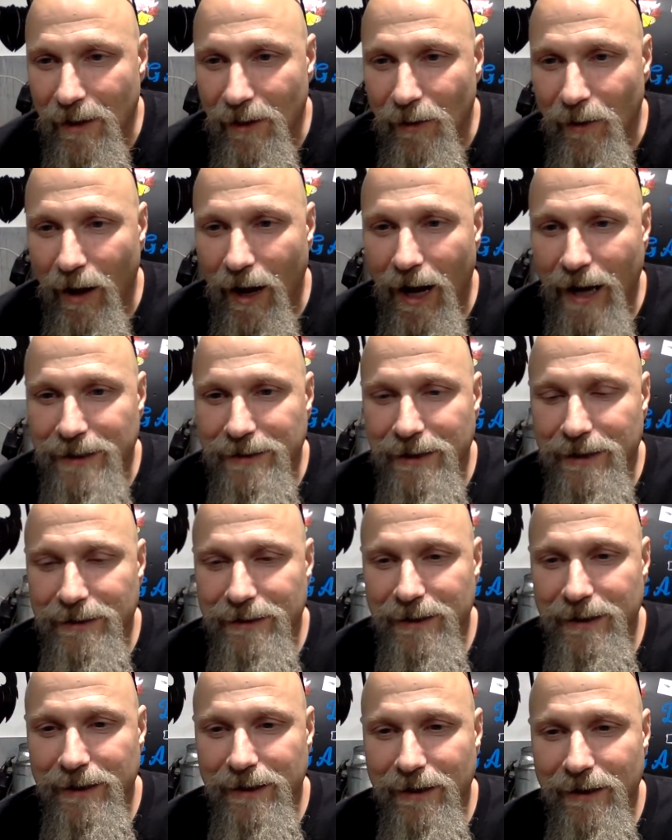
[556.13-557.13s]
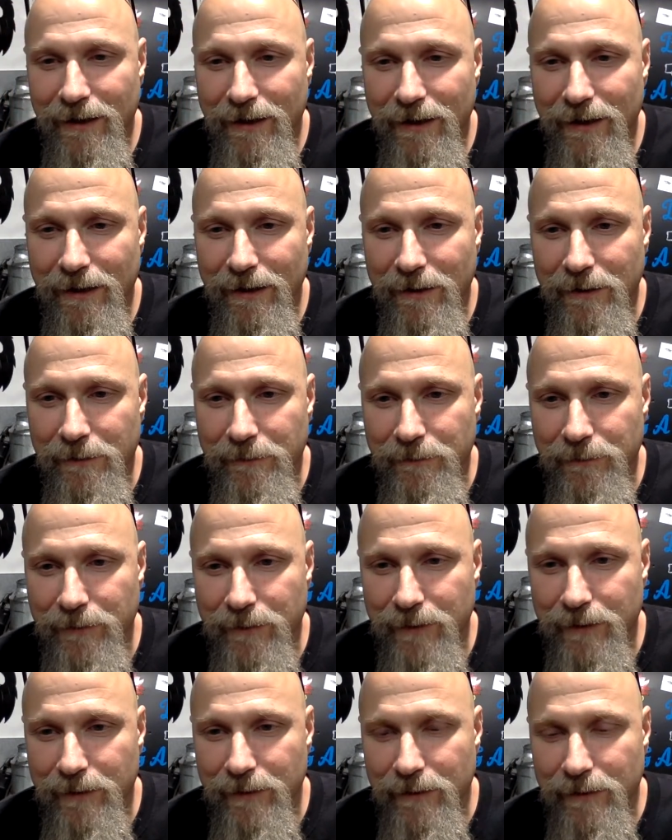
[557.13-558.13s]
Well, I did the
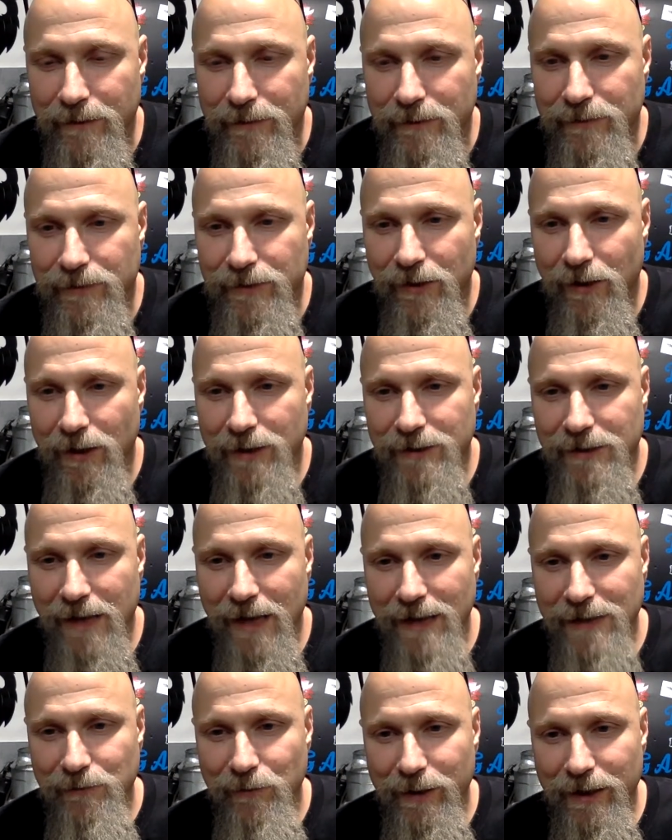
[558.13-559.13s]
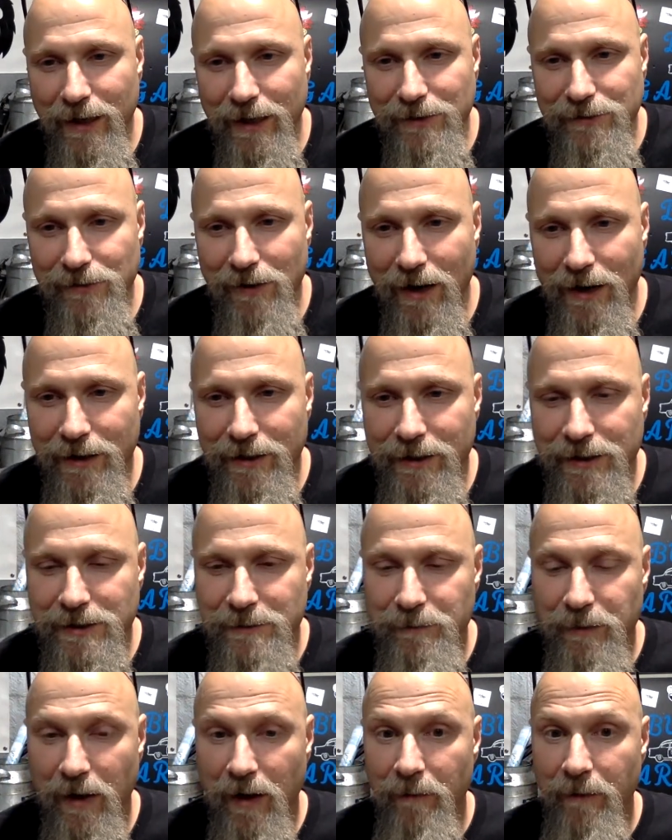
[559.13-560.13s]
Josh, last week I tried an
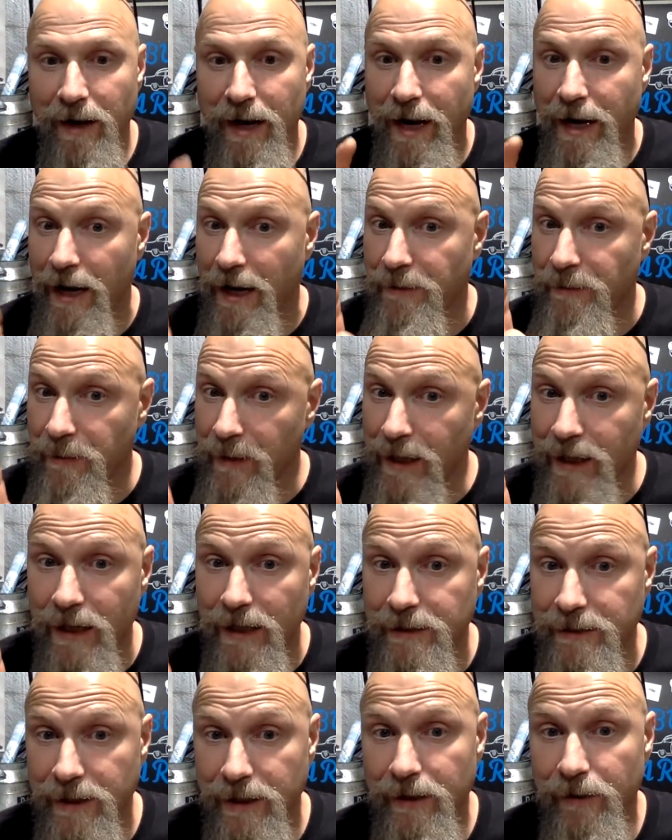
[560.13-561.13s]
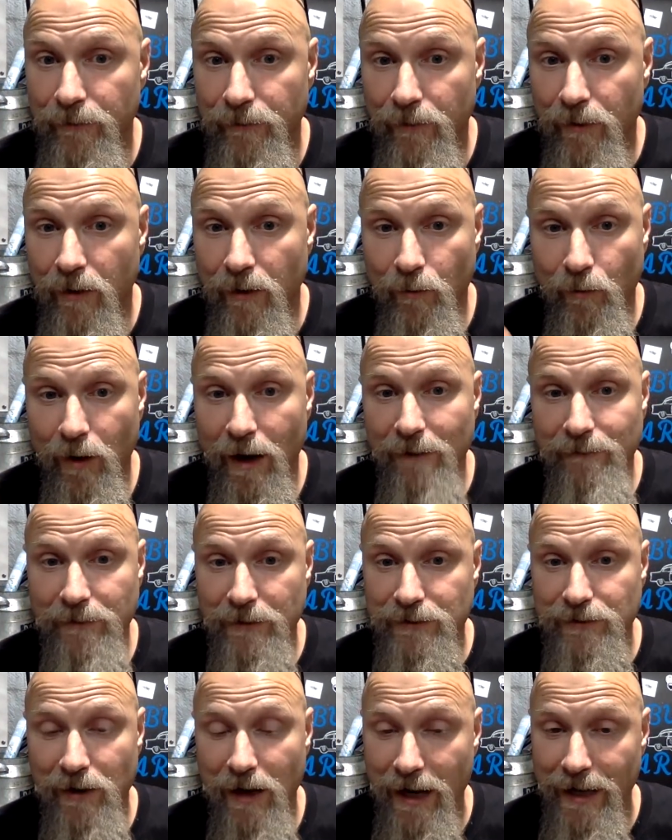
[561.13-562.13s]
experiment, and I think I did it wrong. We'll have to
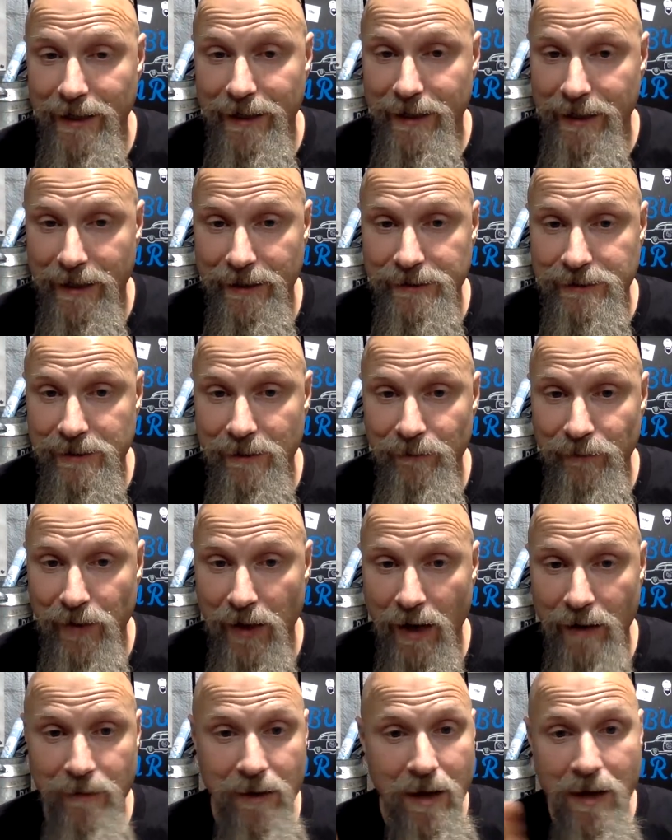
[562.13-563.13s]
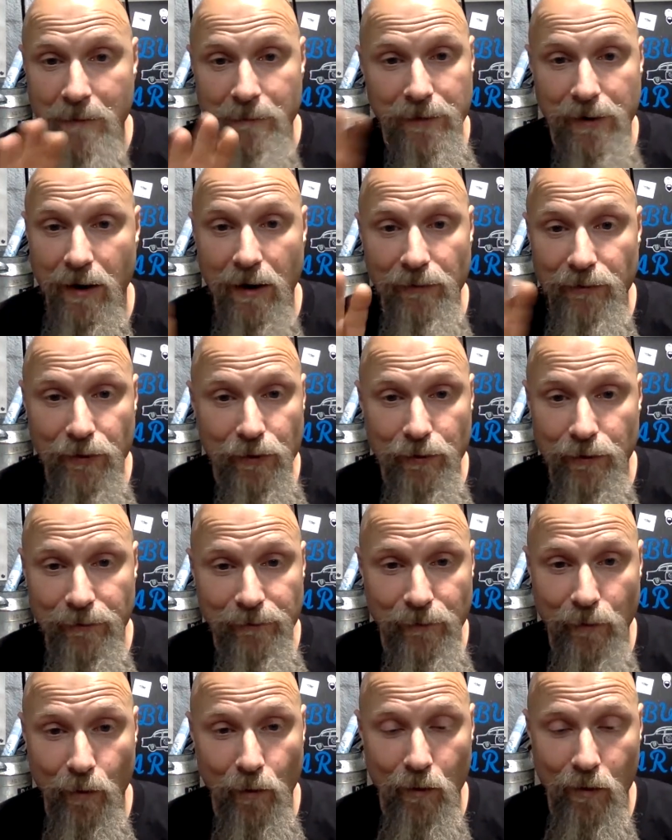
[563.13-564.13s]
try it again sometime, but I'll do the
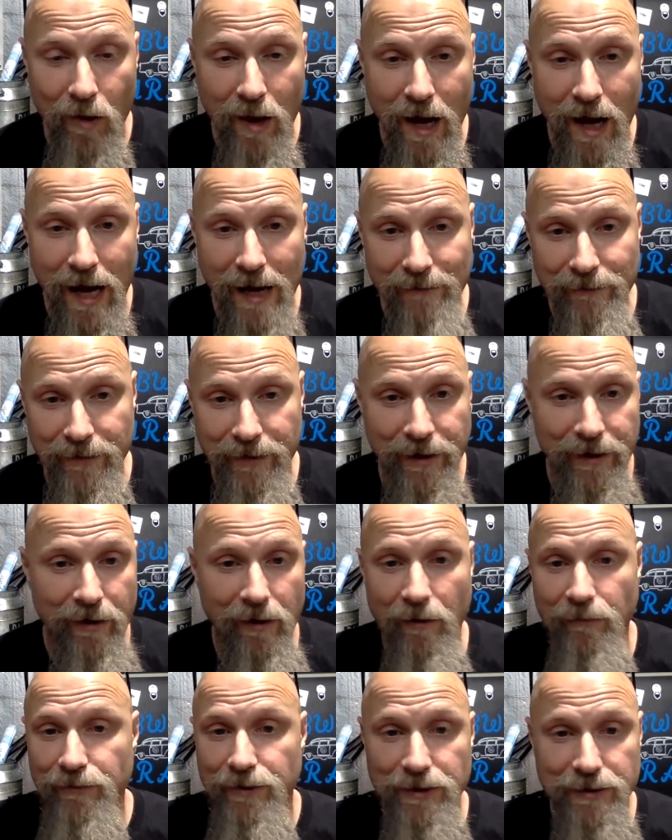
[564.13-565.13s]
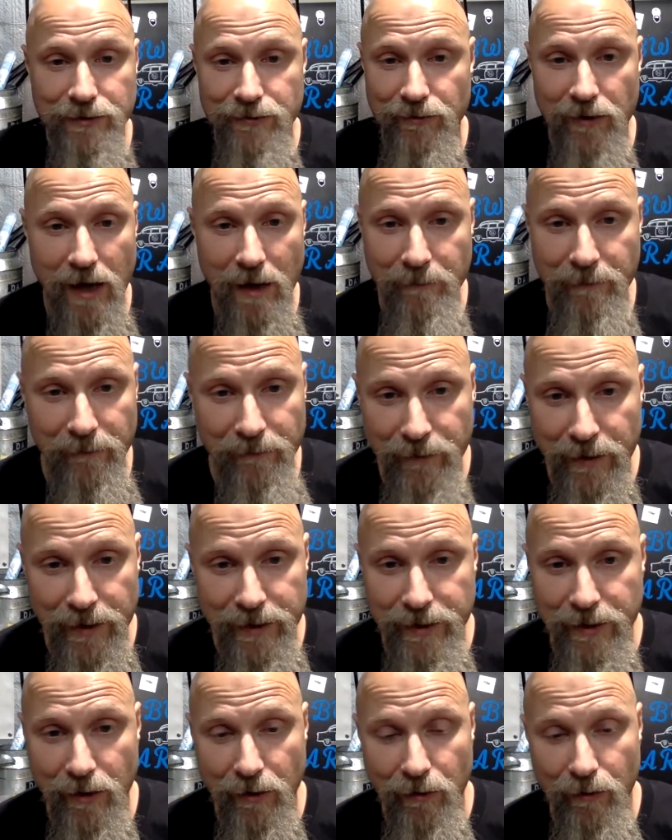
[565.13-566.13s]
full live, and then I'll just drop a
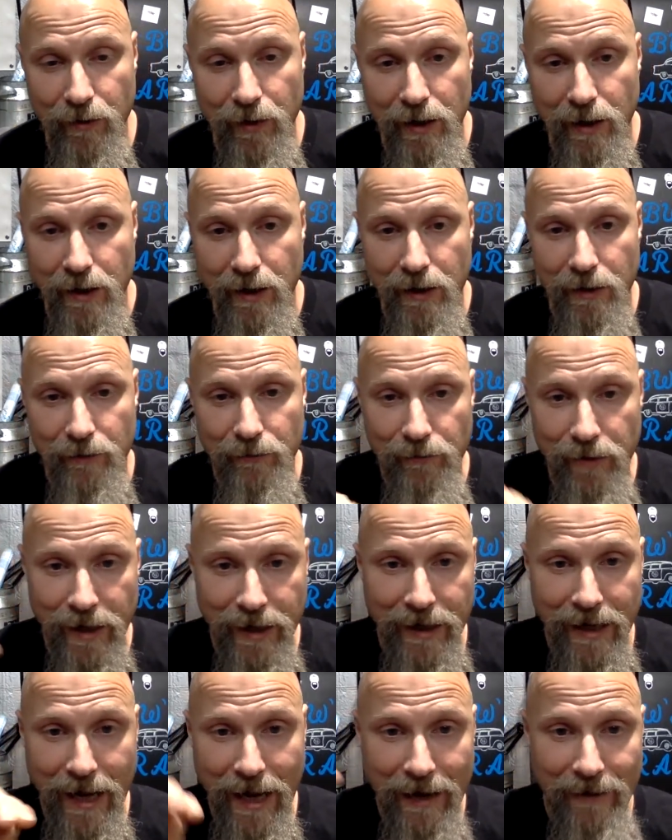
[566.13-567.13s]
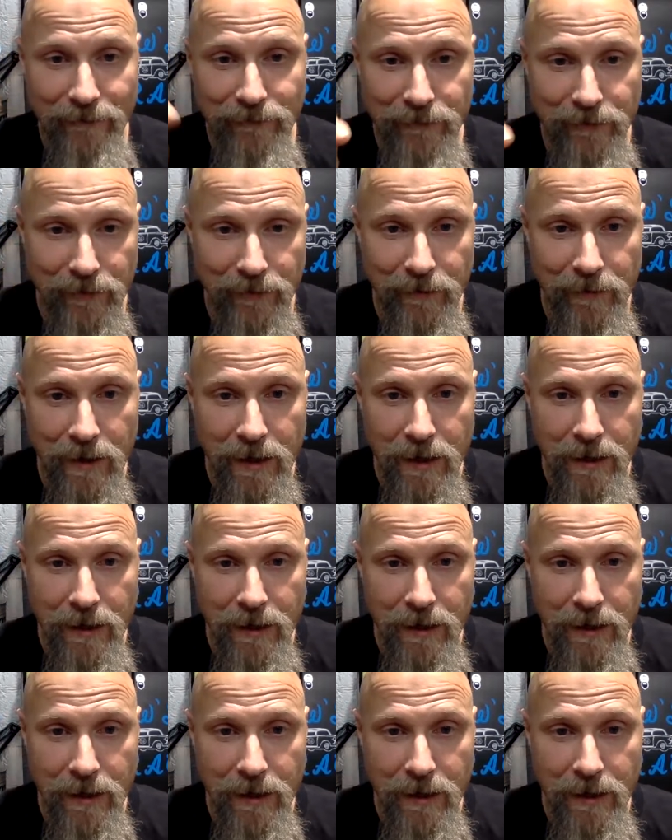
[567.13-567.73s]
video right after.